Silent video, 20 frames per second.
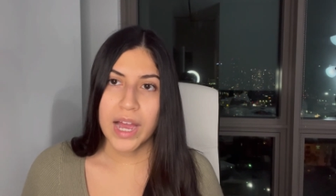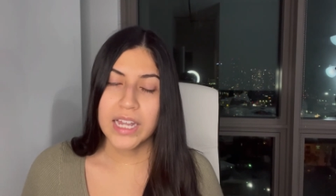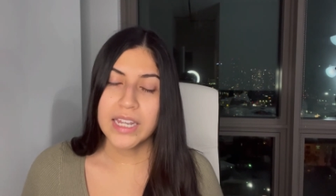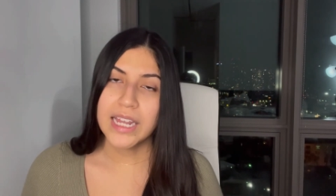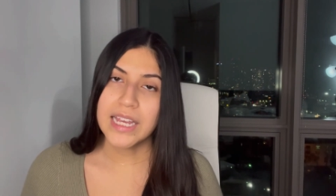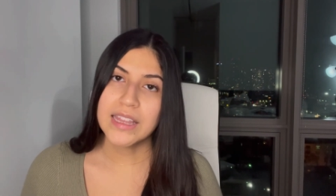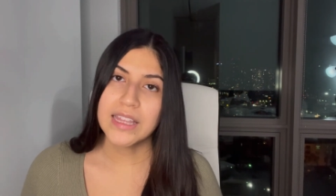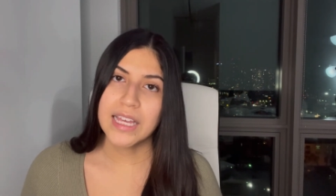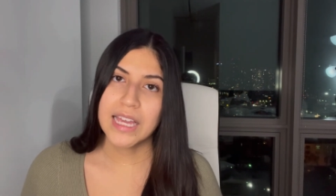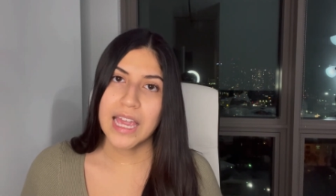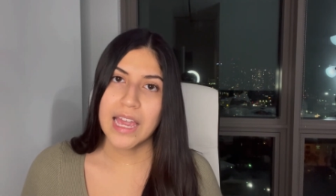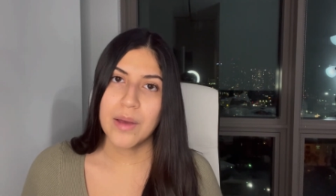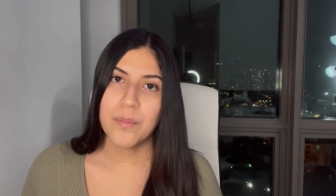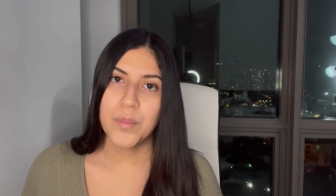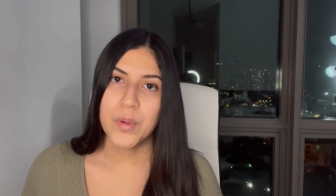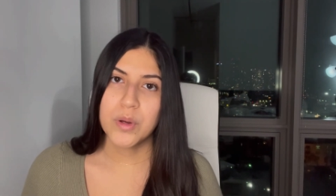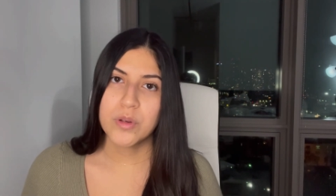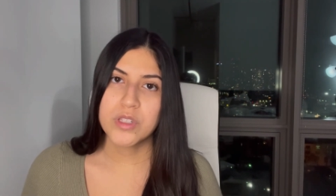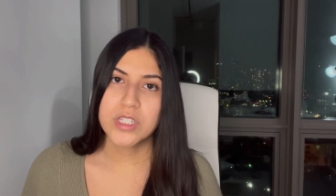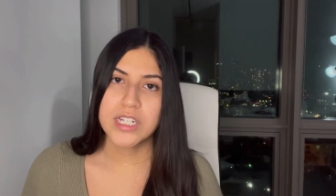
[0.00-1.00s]
I like the
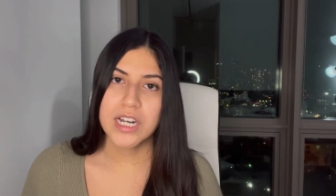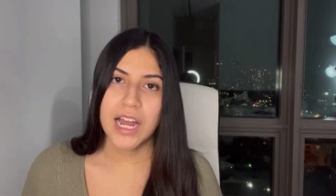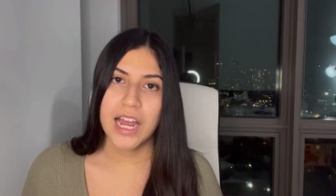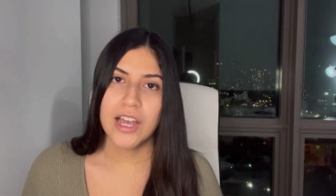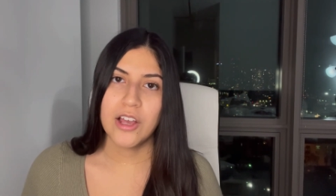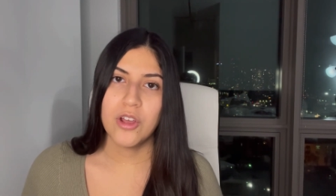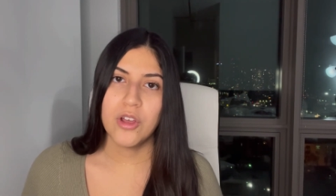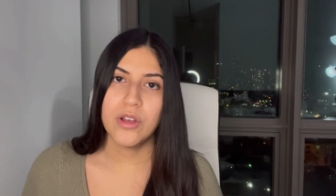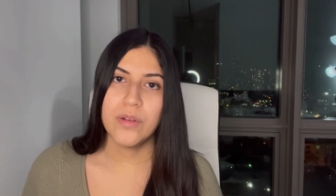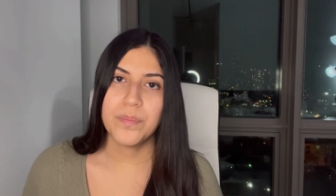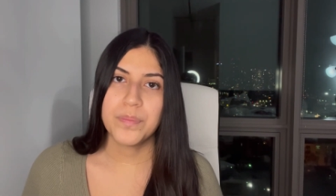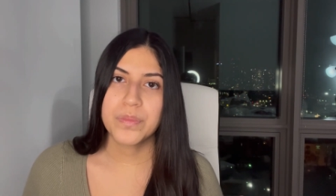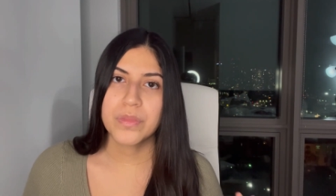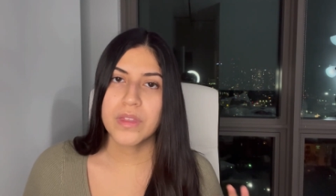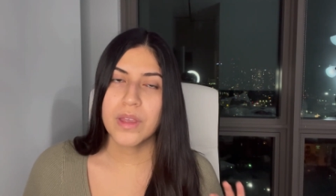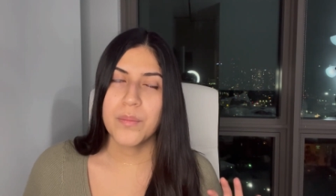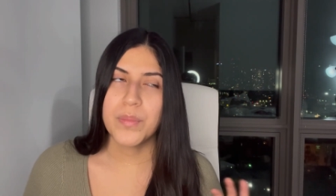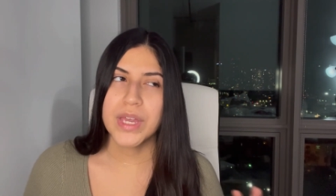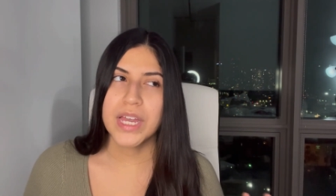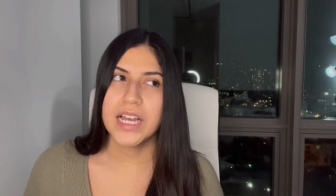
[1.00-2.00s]
Campo style
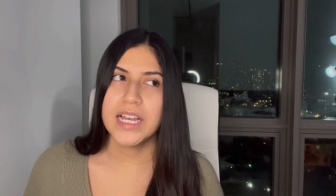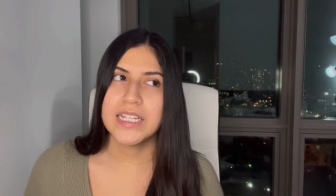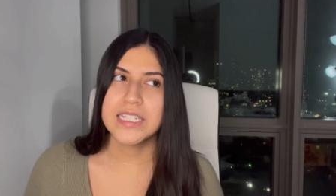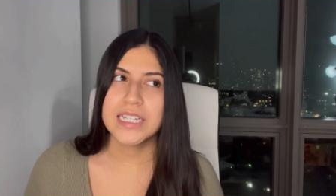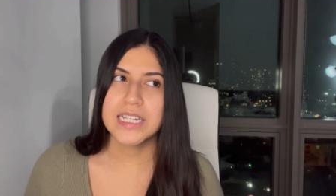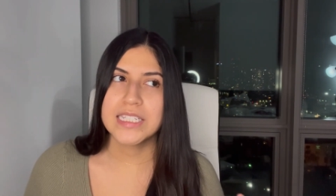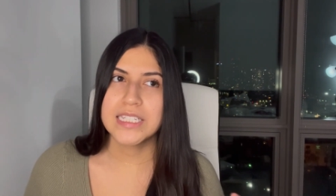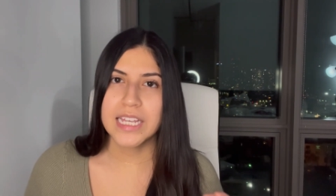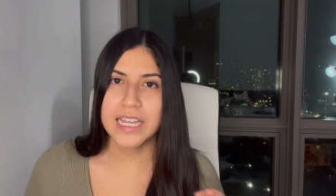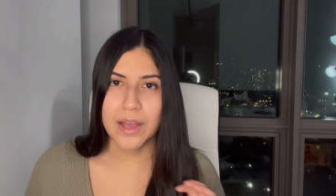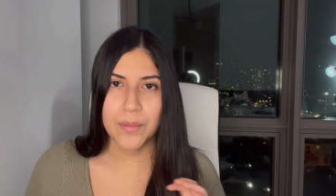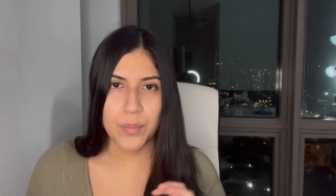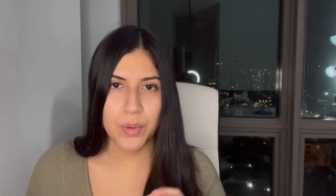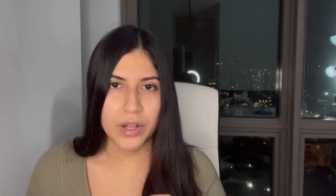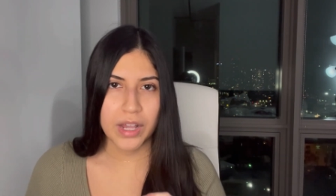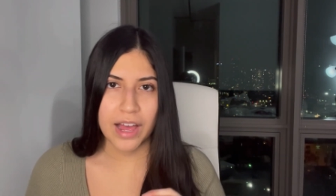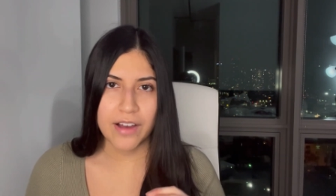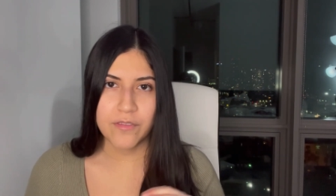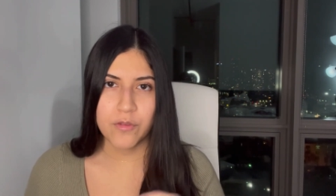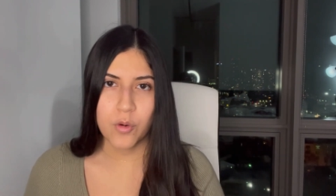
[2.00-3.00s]
because it's like a
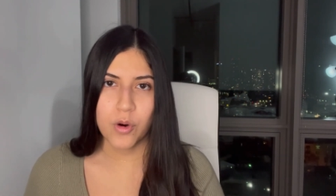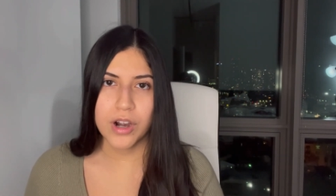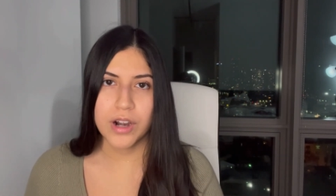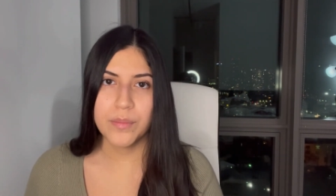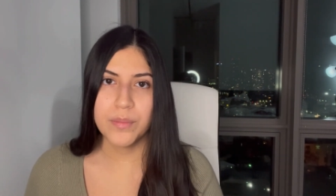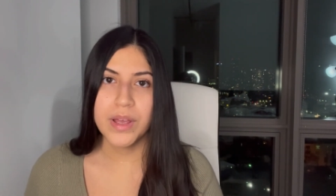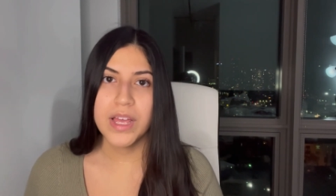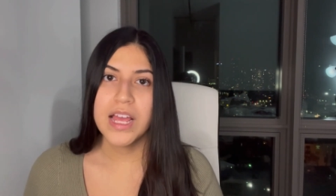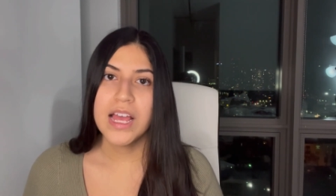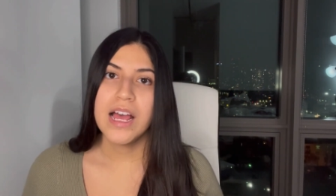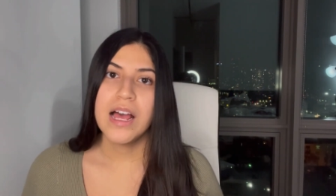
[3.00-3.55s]
platform,